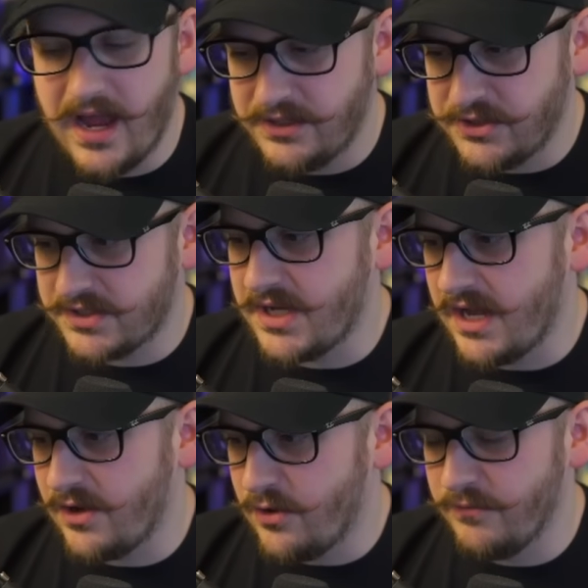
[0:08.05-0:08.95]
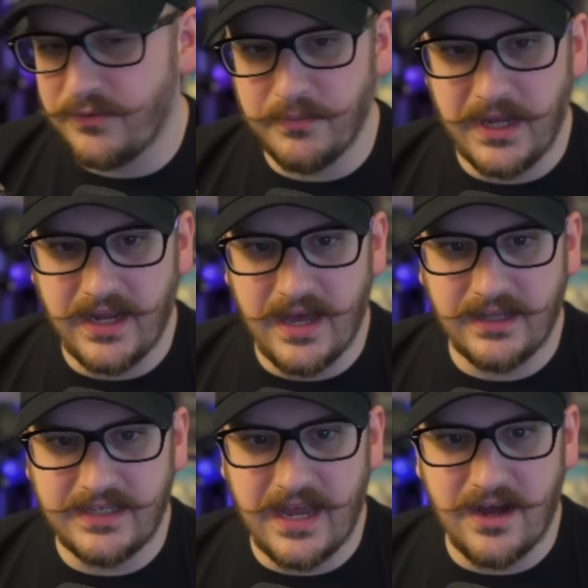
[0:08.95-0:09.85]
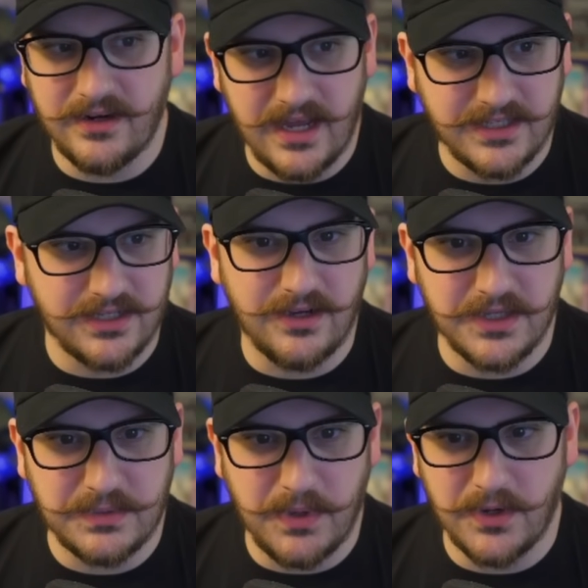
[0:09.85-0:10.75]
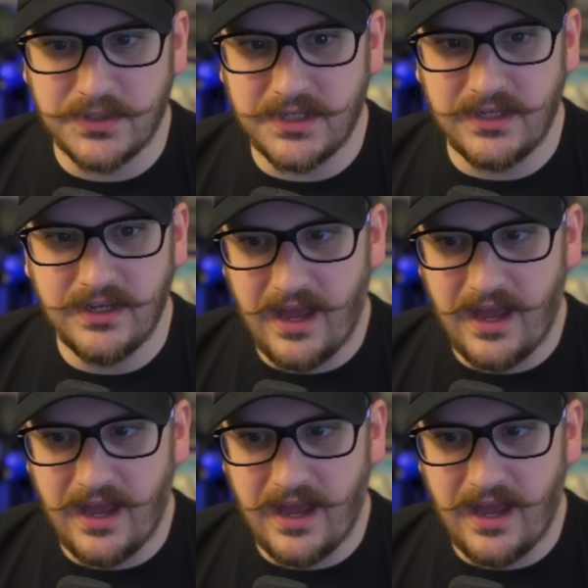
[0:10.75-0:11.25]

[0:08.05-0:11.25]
I just got home from being out of town. I saw this posted.